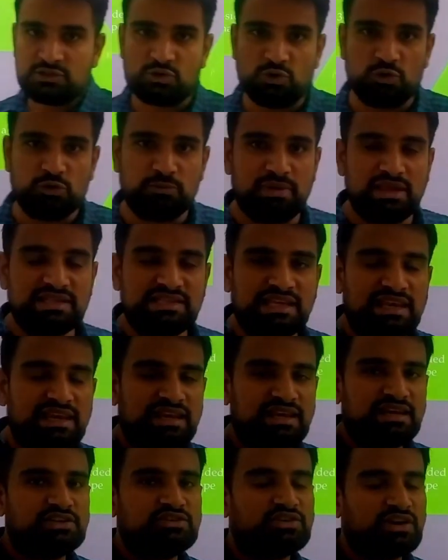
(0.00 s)
so
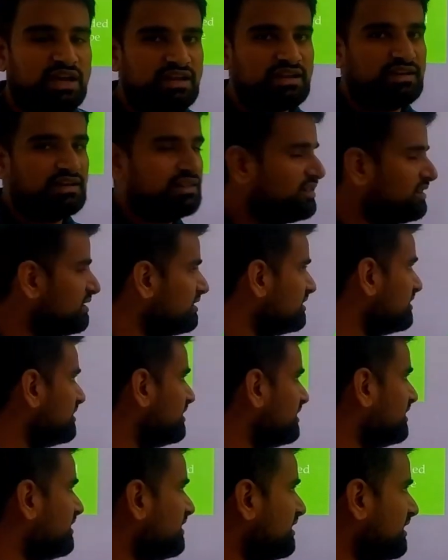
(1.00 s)
basically in a
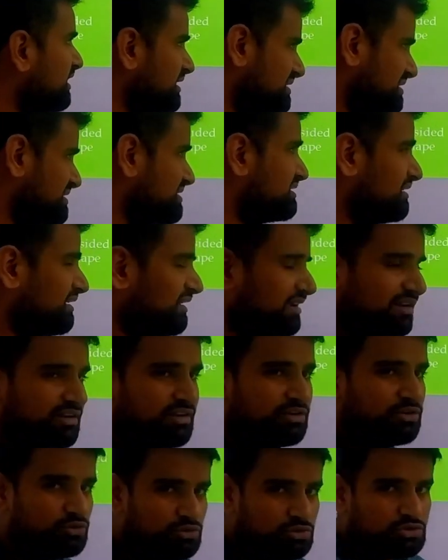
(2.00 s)
triangle, it's
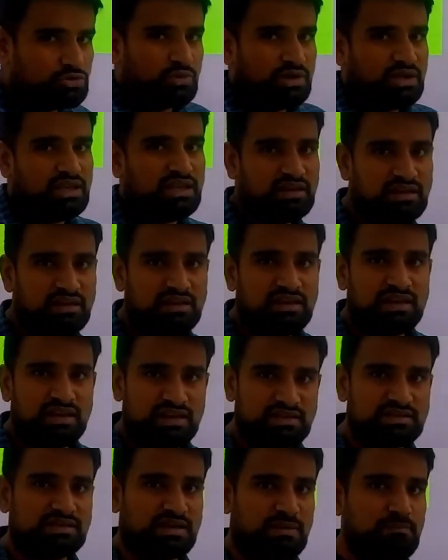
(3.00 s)

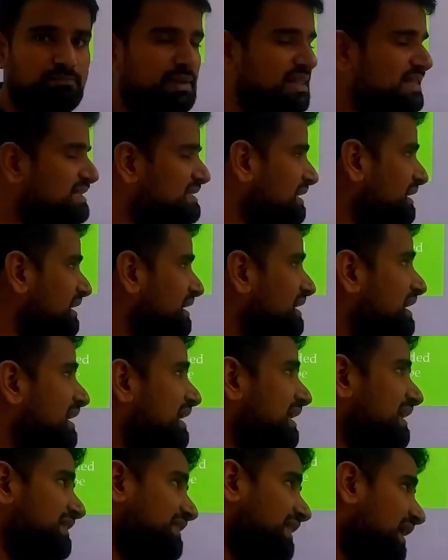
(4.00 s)

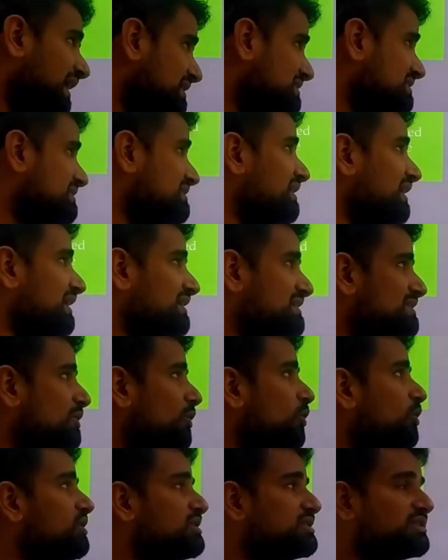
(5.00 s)
compulsory that its
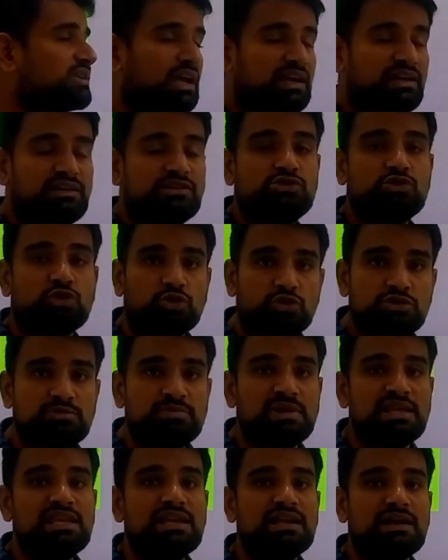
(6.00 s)
all sides should
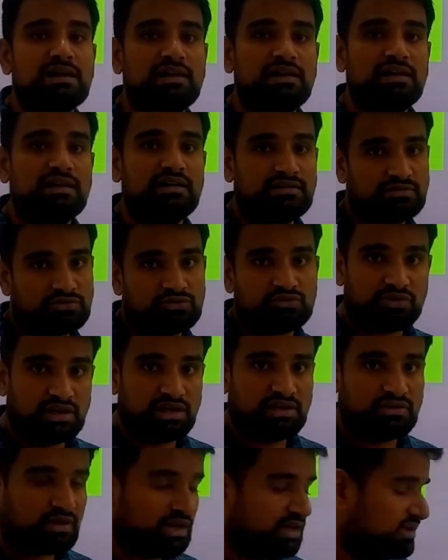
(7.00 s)
be
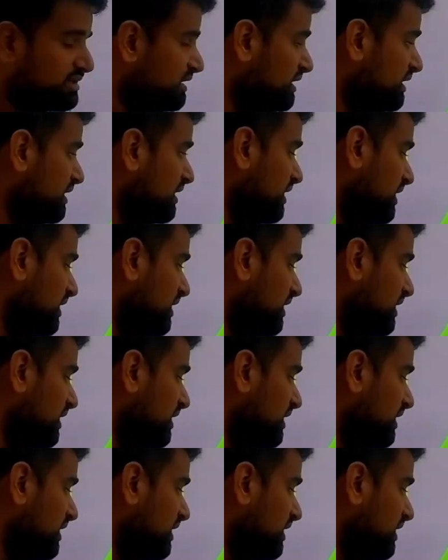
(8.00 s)
straight, right?